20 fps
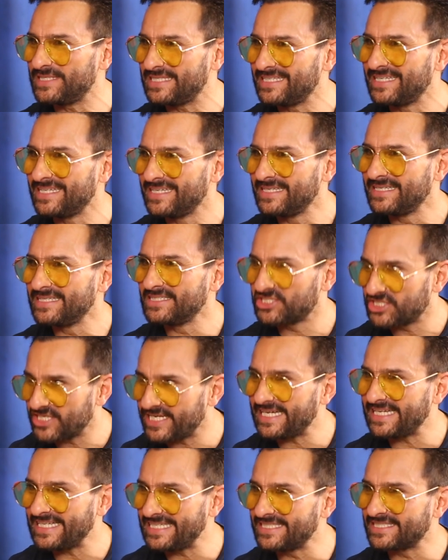we
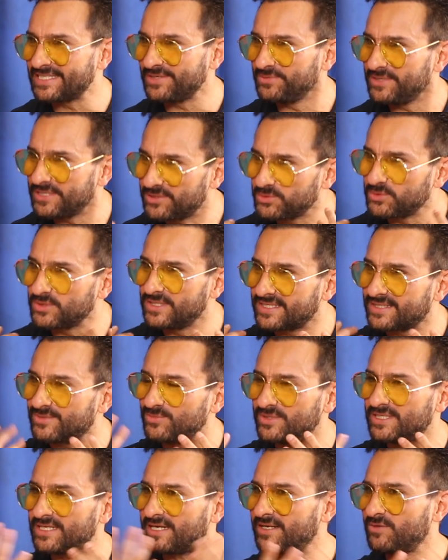change and we do that.
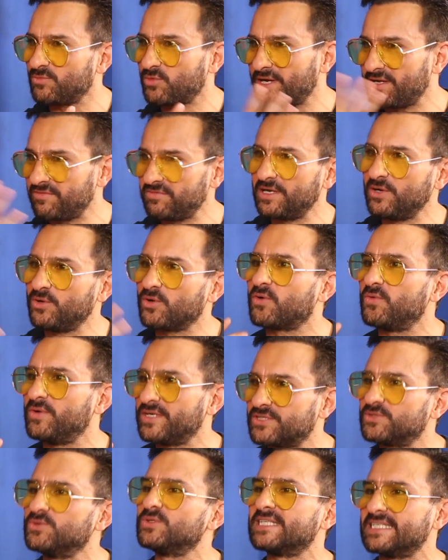We are in whatever look
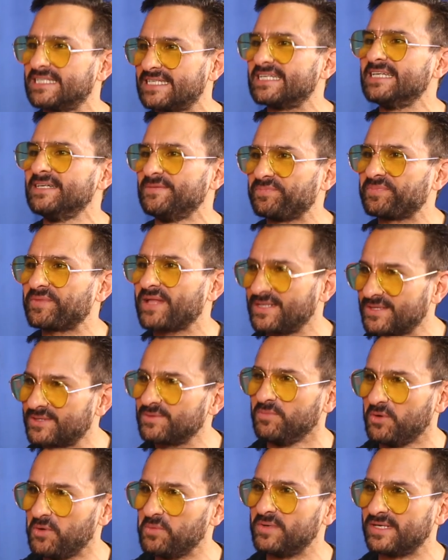we're shooting at
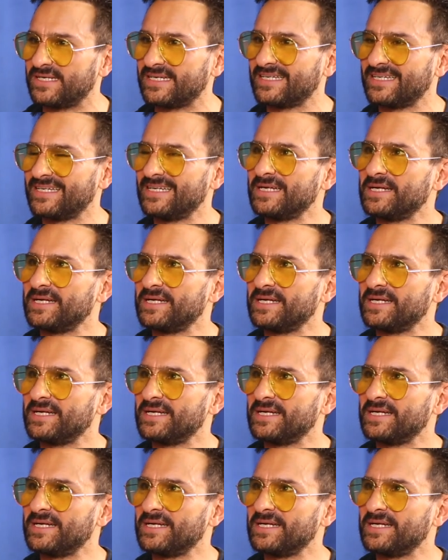the moment.